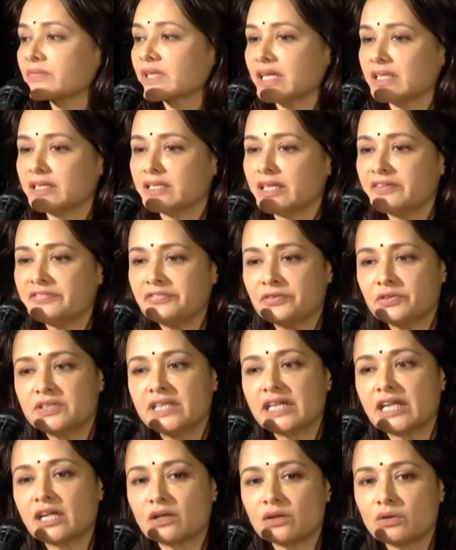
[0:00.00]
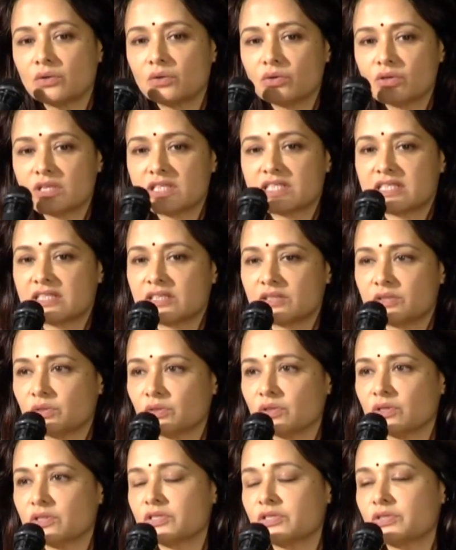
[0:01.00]
and therefore they close the
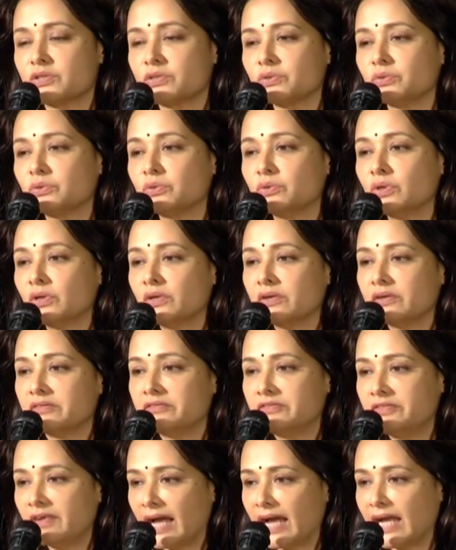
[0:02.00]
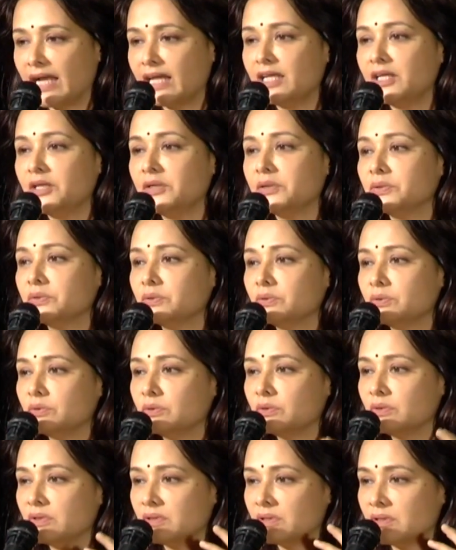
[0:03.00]
doors to
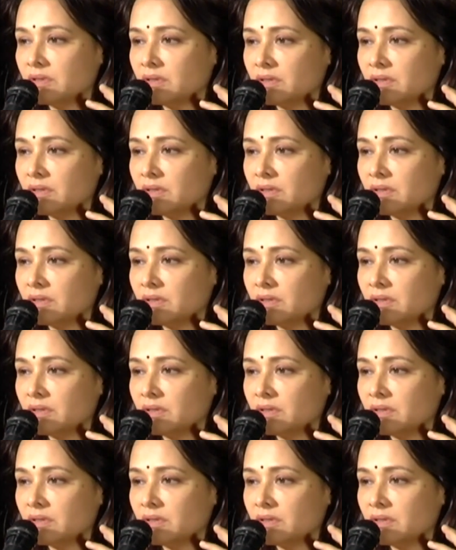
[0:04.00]
valued